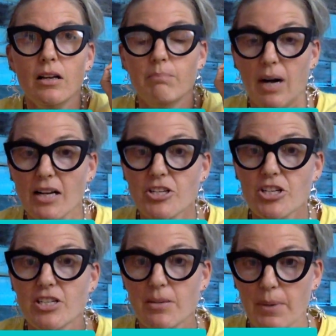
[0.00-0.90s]

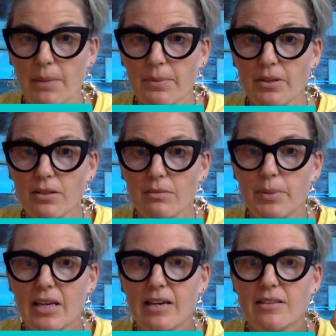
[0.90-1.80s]
much to people
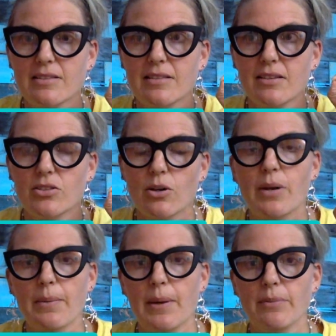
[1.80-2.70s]
because so
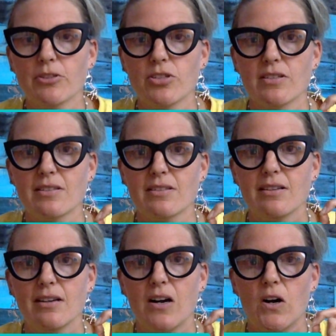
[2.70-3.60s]
many people just
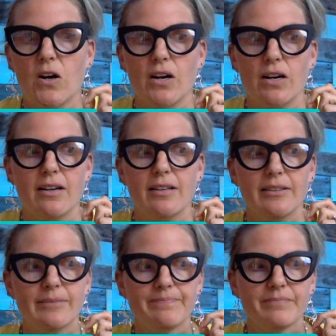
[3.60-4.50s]
are
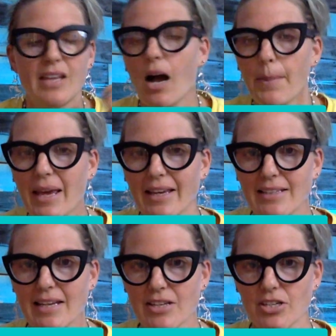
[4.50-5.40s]
not paying
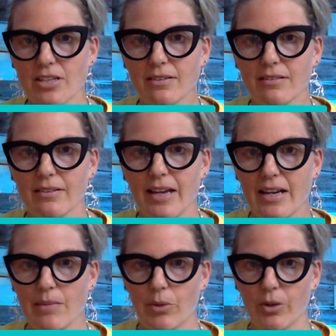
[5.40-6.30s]
attention
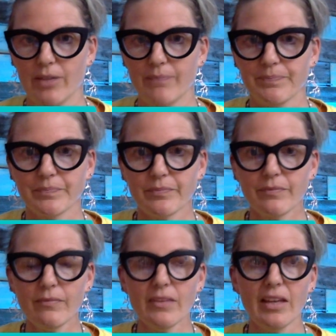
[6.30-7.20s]
anymore.
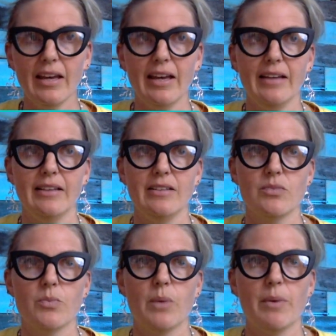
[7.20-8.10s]
And
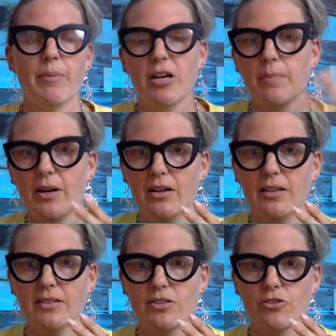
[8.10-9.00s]
what we put up
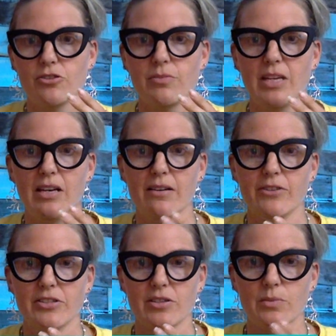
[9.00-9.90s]
on social media
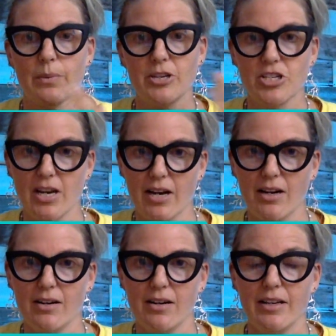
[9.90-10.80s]
versus what we
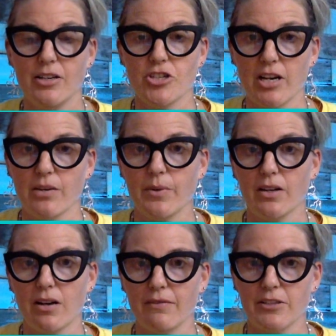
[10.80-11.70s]
share in a genuine
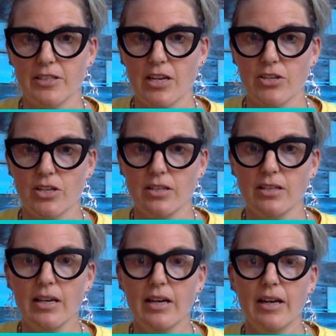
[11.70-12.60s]

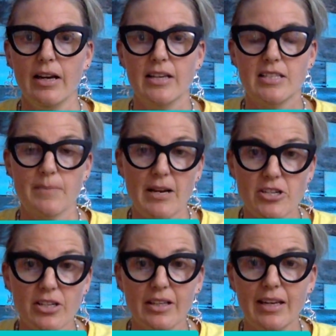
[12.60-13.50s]
conversation,
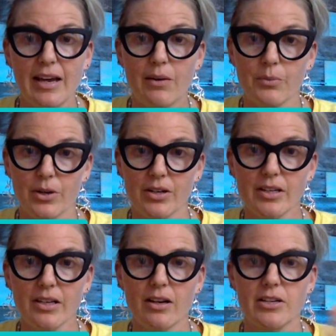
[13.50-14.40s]
especially at
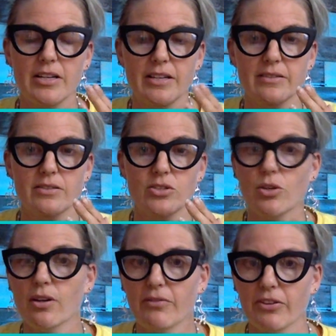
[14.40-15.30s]
work, is
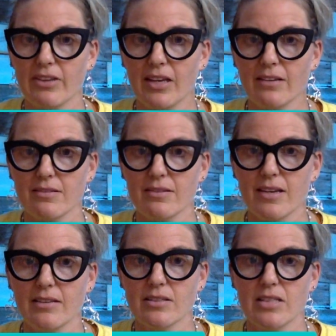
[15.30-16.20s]
two different things.
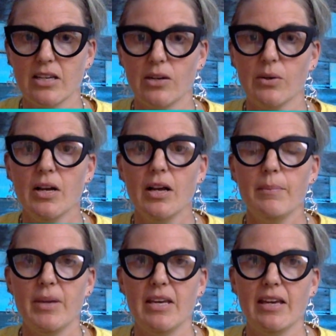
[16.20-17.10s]
And so
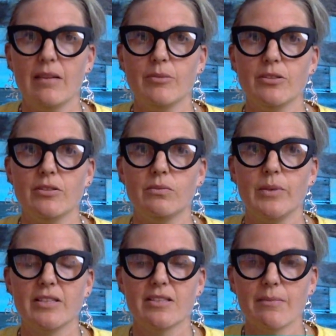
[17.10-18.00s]
being able,
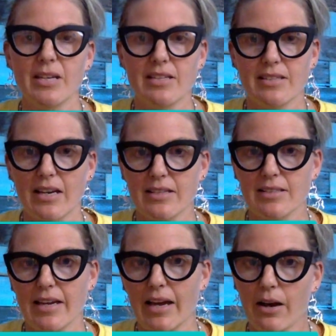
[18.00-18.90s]
when somebody says
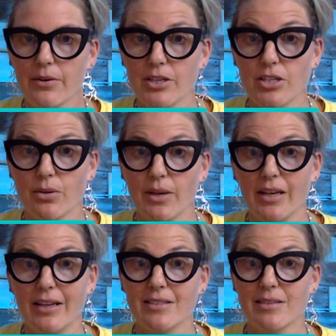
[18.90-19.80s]
like, how are you
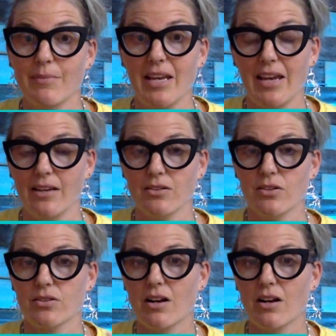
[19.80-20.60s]
doing? And somebody answers